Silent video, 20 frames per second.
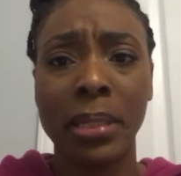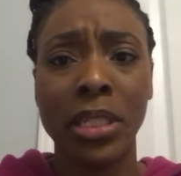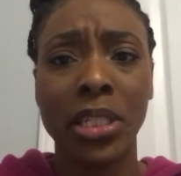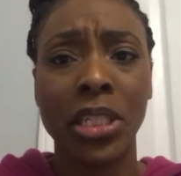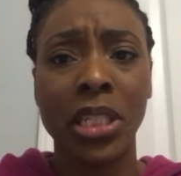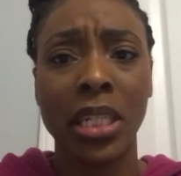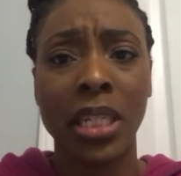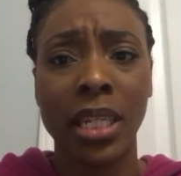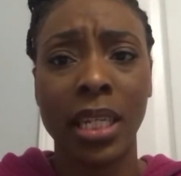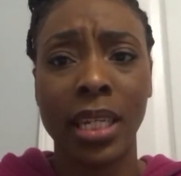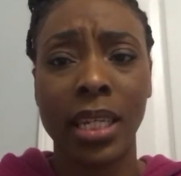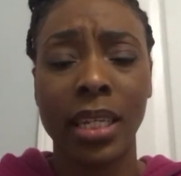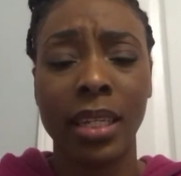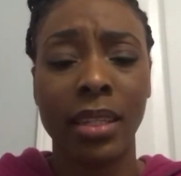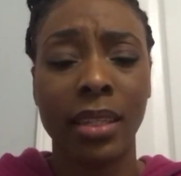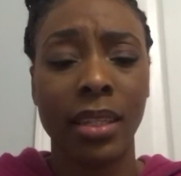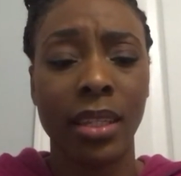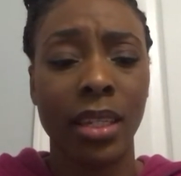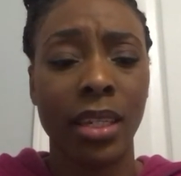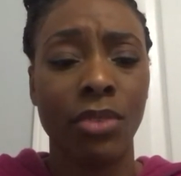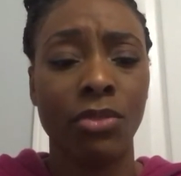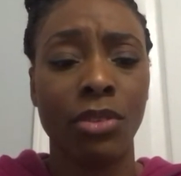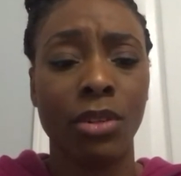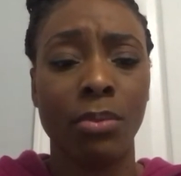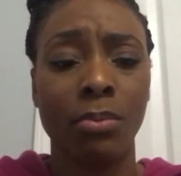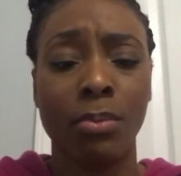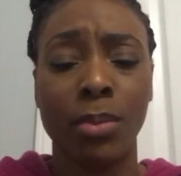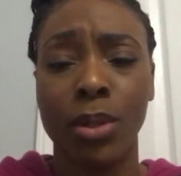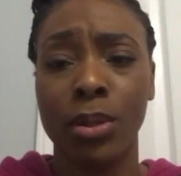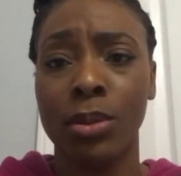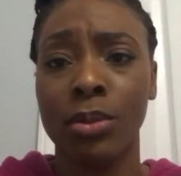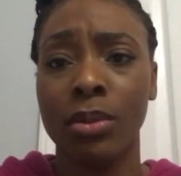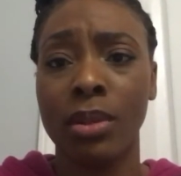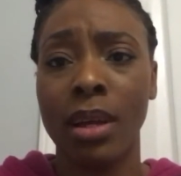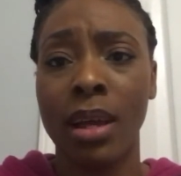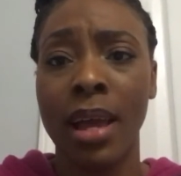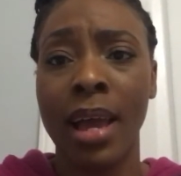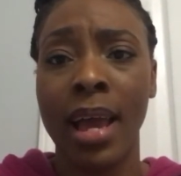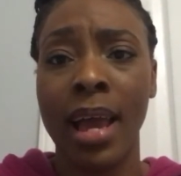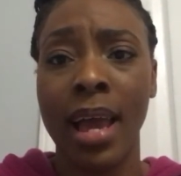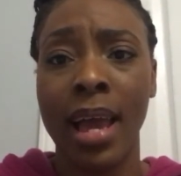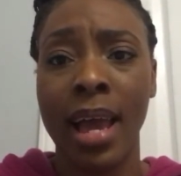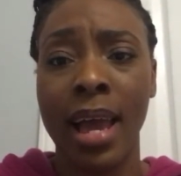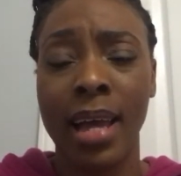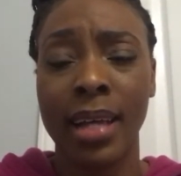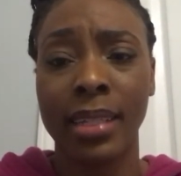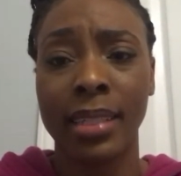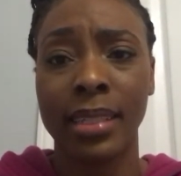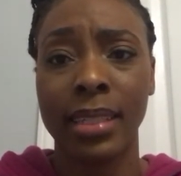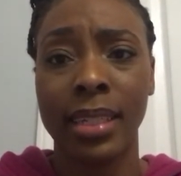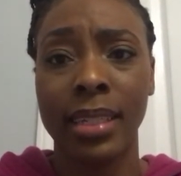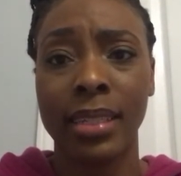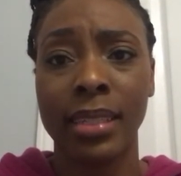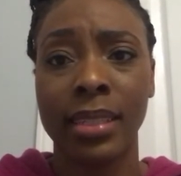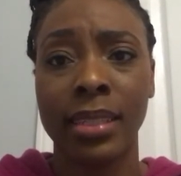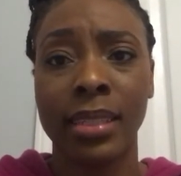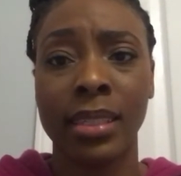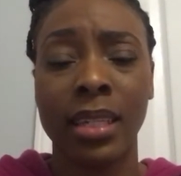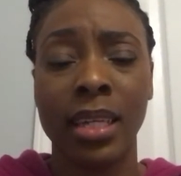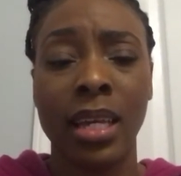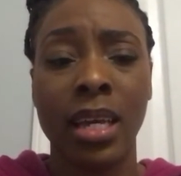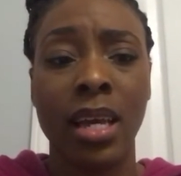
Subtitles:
should get the remote access